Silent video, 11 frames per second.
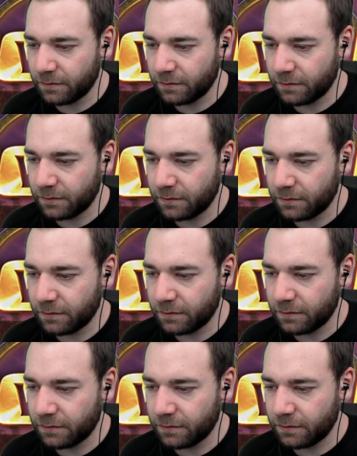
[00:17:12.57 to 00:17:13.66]

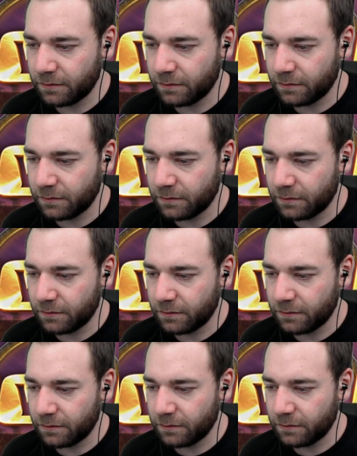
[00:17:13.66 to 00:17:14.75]

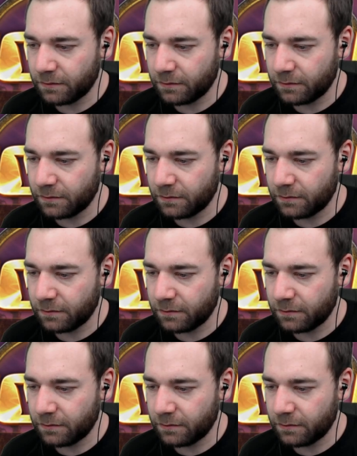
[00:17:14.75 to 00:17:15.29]
This person isn't speaking.